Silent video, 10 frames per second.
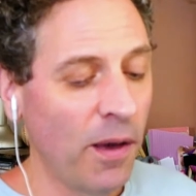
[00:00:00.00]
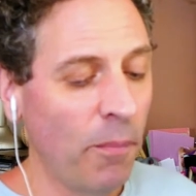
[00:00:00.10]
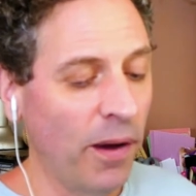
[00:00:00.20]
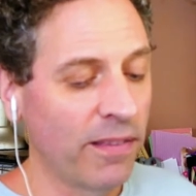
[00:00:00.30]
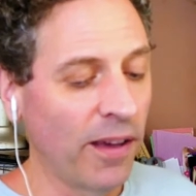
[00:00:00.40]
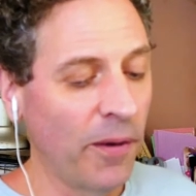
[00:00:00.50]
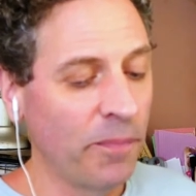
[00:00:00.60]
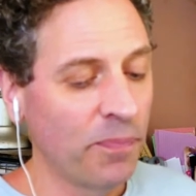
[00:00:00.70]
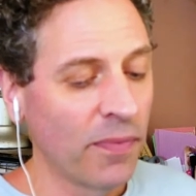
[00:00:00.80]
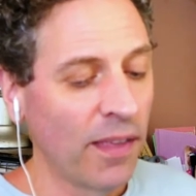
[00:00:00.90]
But
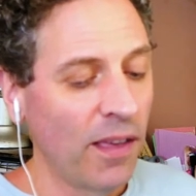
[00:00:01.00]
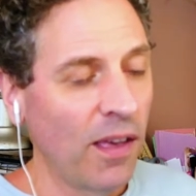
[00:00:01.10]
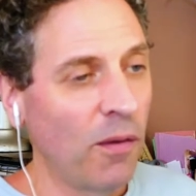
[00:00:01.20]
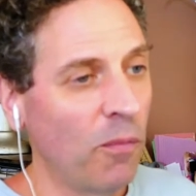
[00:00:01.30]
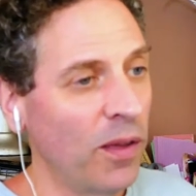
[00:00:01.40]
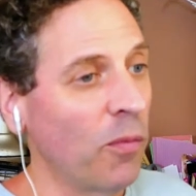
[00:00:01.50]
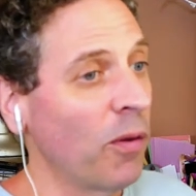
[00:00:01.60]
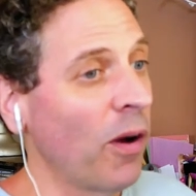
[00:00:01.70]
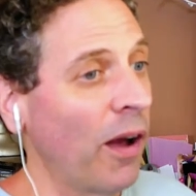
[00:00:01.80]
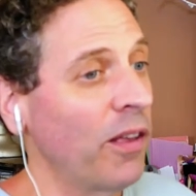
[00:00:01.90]
you
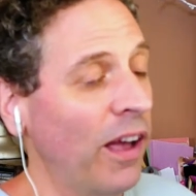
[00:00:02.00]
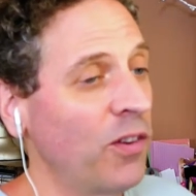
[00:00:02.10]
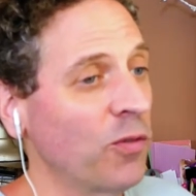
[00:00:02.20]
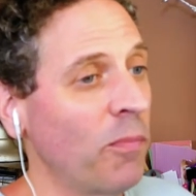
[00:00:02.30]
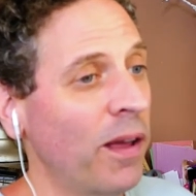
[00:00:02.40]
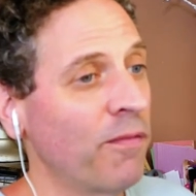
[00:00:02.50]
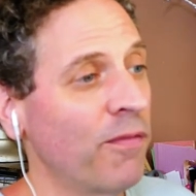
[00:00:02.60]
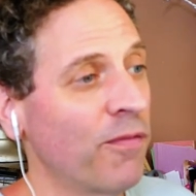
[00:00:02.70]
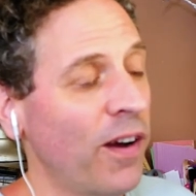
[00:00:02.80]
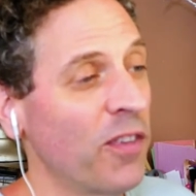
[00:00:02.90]
know, I do remain
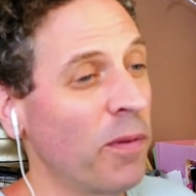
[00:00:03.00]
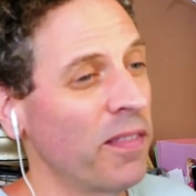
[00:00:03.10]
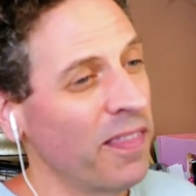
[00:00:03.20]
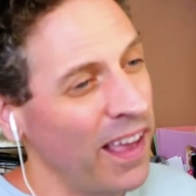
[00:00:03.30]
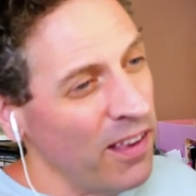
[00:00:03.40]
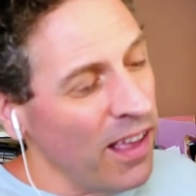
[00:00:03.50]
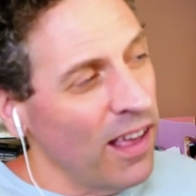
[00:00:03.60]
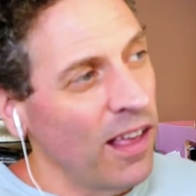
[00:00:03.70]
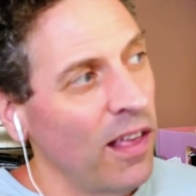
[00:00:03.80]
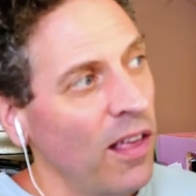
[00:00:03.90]
friends. But
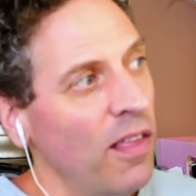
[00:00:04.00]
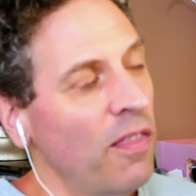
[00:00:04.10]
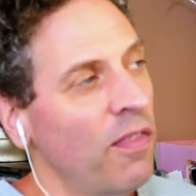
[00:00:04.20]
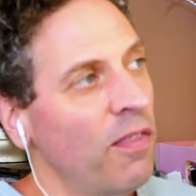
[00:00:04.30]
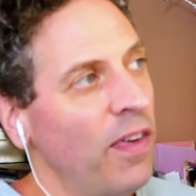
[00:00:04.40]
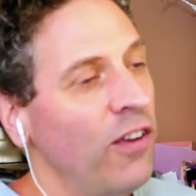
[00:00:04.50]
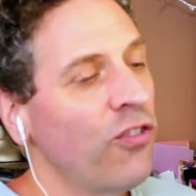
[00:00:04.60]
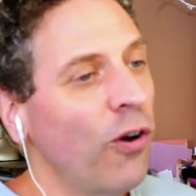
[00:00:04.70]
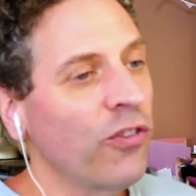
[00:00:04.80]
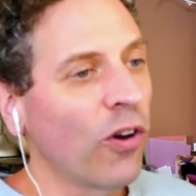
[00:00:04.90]
they
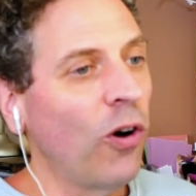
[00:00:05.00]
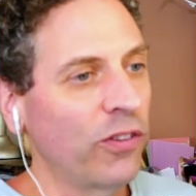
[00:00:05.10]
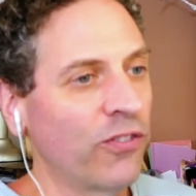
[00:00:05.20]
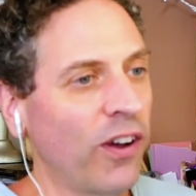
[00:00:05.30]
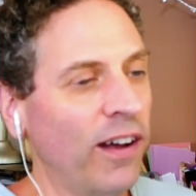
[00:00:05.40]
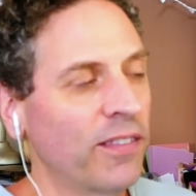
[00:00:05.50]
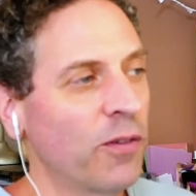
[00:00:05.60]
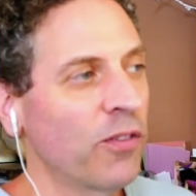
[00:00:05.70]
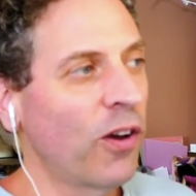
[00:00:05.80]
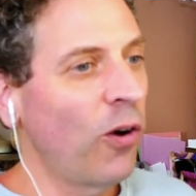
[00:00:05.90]
chose a golden child. There
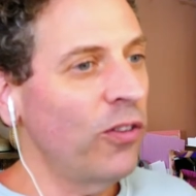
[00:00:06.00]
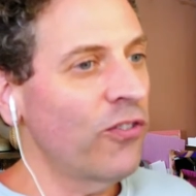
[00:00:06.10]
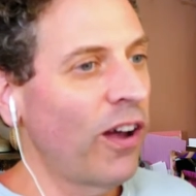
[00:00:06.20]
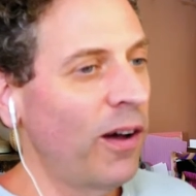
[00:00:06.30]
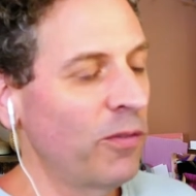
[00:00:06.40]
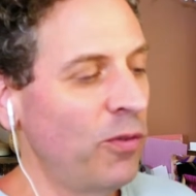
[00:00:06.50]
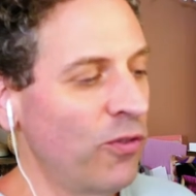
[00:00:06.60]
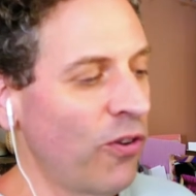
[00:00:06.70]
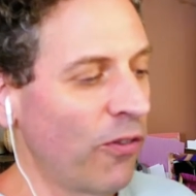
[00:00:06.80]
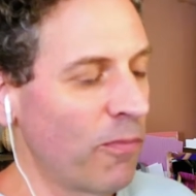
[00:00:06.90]
was a golden child who was
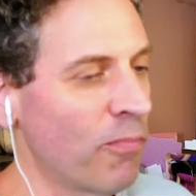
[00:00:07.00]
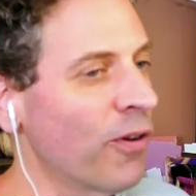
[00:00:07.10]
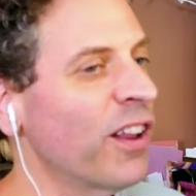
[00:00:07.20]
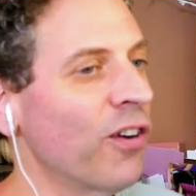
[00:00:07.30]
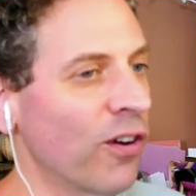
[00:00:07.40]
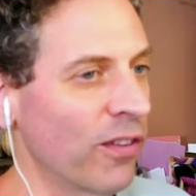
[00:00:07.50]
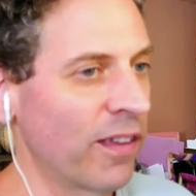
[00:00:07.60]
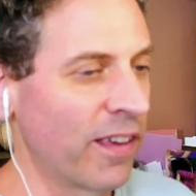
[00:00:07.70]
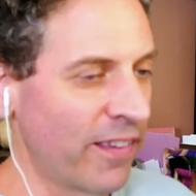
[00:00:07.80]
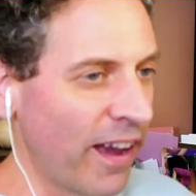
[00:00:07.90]
chosen pretty early.
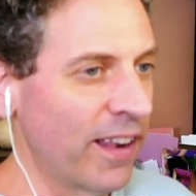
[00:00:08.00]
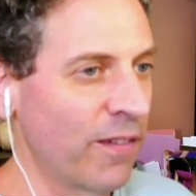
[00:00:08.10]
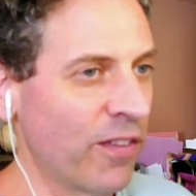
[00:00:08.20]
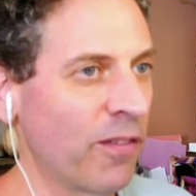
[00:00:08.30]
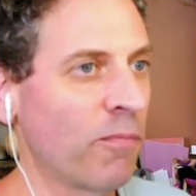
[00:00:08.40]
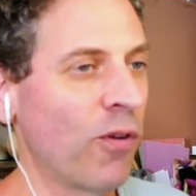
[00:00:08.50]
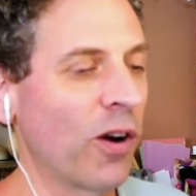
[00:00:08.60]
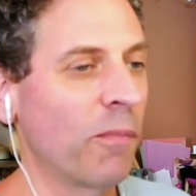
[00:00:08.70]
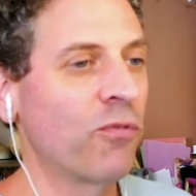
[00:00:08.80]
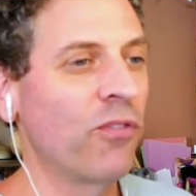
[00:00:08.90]
The executives of the
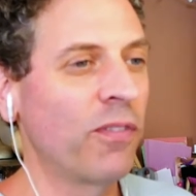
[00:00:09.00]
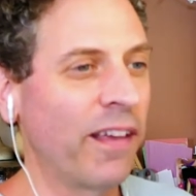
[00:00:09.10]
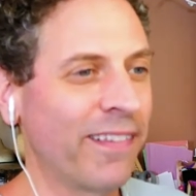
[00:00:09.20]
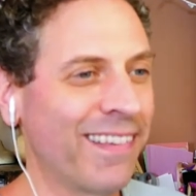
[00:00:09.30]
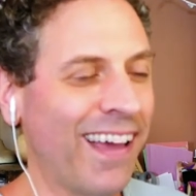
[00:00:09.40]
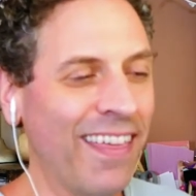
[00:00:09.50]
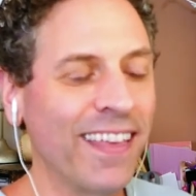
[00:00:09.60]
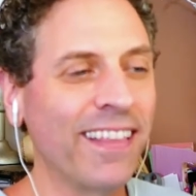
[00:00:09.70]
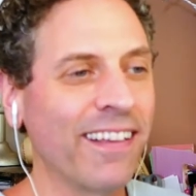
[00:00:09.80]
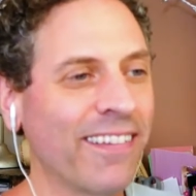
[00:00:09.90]
program, they
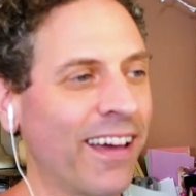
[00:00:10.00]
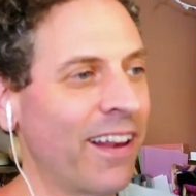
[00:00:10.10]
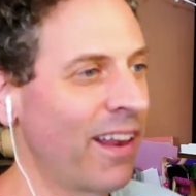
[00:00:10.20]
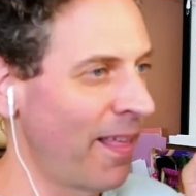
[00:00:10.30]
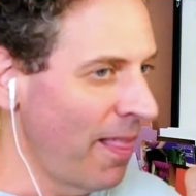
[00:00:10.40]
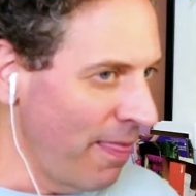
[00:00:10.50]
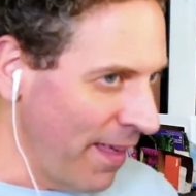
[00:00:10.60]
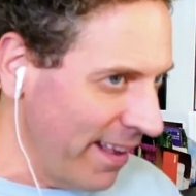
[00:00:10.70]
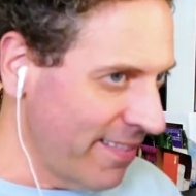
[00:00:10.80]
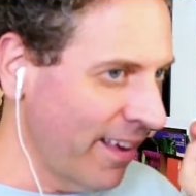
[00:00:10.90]
decided
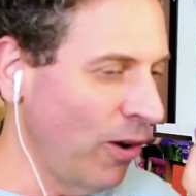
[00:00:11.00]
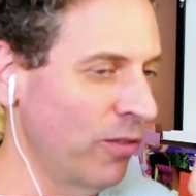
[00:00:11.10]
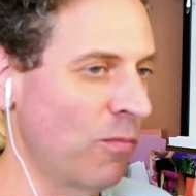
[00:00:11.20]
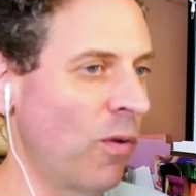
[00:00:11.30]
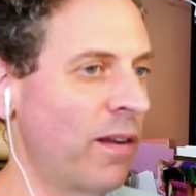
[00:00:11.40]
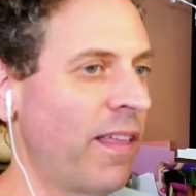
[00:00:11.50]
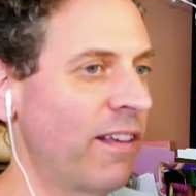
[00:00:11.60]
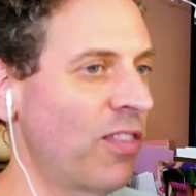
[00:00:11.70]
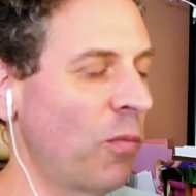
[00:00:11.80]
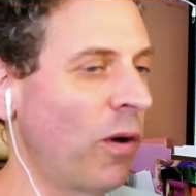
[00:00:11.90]
that's the golden one.
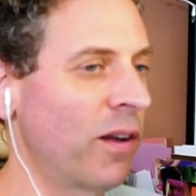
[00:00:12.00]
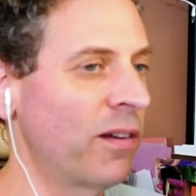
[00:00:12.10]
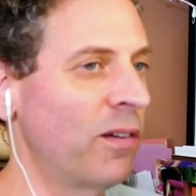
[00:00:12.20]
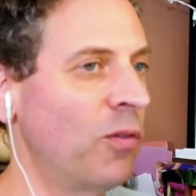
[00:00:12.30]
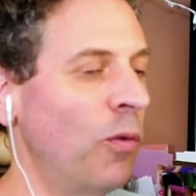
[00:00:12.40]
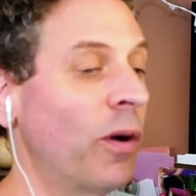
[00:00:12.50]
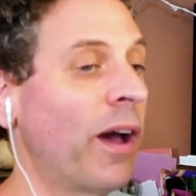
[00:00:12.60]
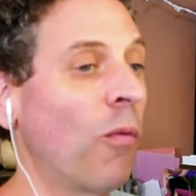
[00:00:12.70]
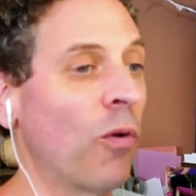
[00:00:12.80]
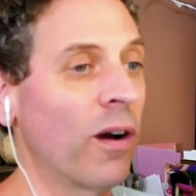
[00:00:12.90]
That's the one who will
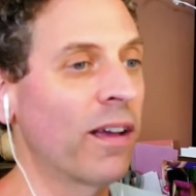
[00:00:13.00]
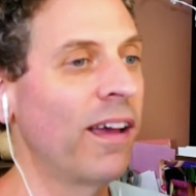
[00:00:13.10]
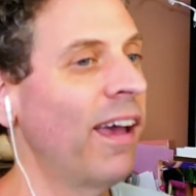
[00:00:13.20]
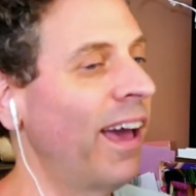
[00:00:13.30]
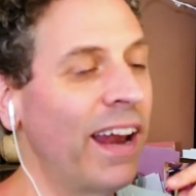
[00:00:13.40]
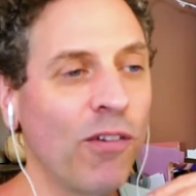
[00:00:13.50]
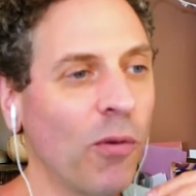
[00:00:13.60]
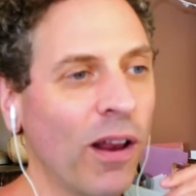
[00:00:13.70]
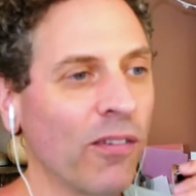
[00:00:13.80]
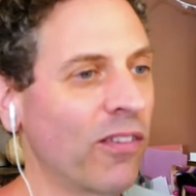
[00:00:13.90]
get work. And
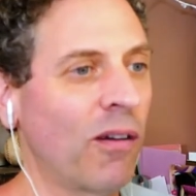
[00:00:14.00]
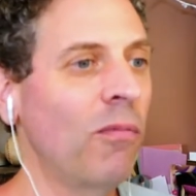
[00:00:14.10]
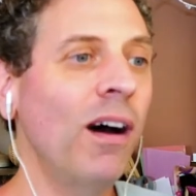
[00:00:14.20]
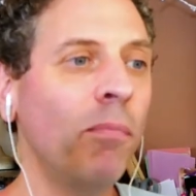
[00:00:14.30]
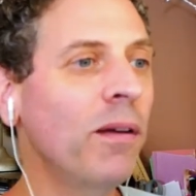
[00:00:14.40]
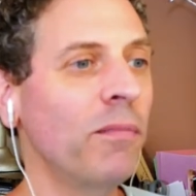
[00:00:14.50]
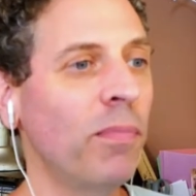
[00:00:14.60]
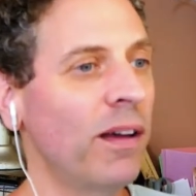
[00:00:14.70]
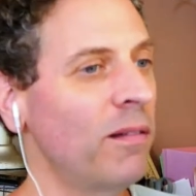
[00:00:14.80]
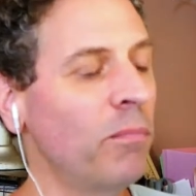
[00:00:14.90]
everyone else is like, what?
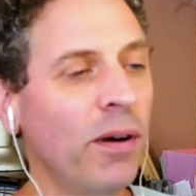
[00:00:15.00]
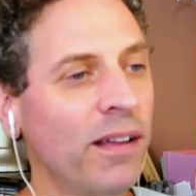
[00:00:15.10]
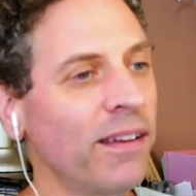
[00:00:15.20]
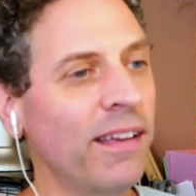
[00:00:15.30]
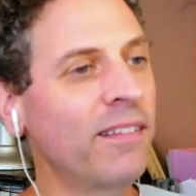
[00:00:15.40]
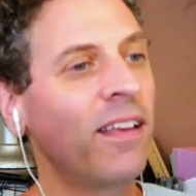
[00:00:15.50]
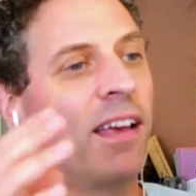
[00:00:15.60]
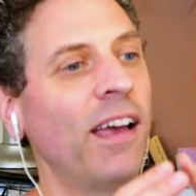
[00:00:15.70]
But. And